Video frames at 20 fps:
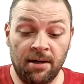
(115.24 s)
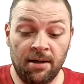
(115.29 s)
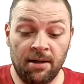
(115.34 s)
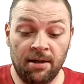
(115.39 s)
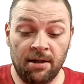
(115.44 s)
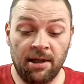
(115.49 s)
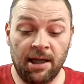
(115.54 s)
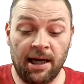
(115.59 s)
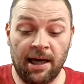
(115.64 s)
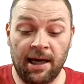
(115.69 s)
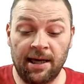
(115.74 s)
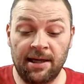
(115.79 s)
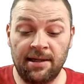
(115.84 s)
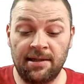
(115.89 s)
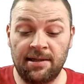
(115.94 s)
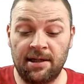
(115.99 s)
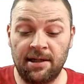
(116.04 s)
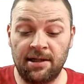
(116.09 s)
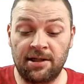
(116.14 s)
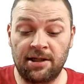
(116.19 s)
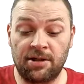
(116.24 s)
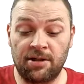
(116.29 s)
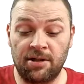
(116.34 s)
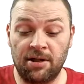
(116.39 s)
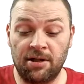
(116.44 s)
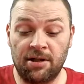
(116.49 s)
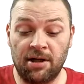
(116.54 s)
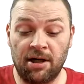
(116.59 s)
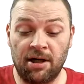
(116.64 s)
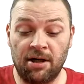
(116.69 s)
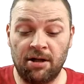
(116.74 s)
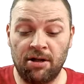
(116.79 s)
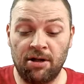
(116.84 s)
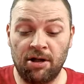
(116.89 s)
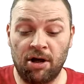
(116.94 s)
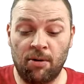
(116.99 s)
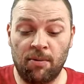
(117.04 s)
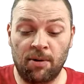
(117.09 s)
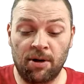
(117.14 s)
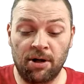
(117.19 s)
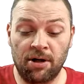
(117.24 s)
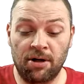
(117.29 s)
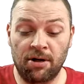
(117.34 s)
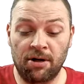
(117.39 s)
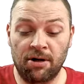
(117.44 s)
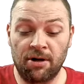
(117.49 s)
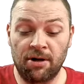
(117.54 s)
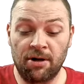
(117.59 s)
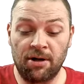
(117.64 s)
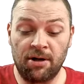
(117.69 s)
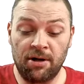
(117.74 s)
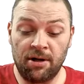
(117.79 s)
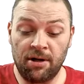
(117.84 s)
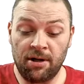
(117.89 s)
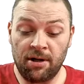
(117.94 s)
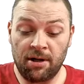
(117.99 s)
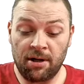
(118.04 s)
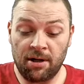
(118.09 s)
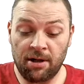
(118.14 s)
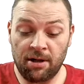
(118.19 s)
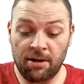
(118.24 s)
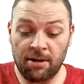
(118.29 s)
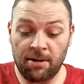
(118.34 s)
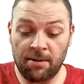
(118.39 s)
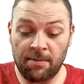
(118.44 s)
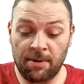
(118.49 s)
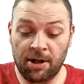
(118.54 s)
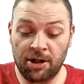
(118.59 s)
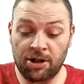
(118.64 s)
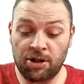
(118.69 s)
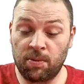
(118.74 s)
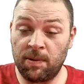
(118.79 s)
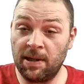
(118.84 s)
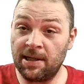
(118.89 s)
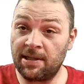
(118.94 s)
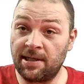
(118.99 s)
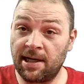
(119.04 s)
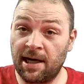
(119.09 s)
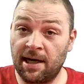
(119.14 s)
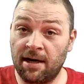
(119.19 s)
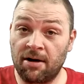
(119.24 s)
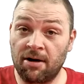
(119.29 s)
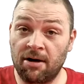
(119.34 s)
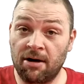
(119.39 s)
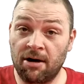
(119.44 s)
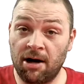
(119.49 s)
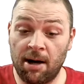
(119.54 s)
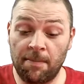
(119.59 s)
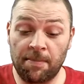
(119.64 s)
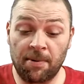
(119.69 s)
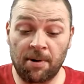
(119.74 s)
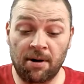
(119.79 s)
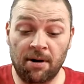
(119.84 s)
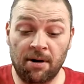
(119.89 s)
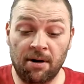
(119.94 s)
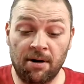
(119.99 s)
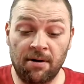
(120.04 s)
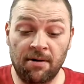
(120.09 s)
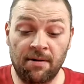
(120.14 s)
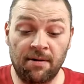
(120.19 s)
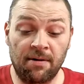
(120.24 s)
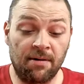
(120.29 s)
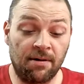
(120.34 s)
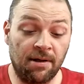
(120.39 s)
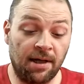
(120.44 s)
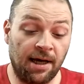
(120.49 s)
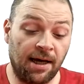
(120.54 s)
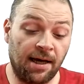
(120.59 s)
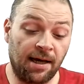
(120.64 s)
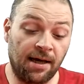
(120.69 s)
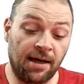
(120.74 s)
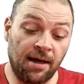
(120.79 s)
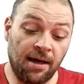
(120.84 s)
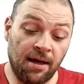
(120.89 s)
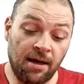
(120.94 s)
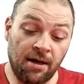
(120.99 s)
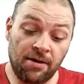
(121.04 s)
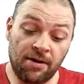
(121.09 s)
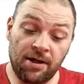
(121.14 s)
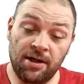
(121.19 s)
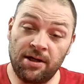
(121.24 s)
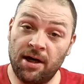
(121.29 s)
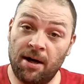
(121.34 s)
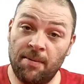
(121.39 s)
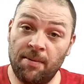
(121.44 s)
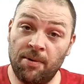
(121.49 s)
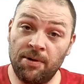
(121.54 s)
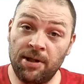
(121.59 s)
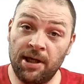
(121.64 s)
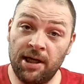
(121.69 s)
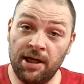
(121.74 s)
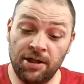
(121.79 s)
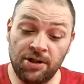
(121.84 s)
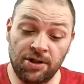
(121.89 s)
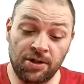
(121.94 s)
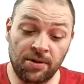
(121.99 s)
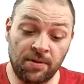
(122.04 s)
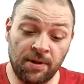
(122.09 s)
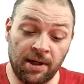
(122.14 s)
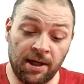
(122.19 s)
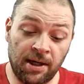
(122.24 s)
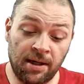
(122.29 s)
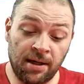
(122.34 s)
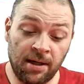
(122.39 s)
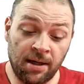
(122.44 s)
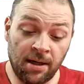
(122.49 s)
legs. The lower a twist at her upper leg. The double knee joint.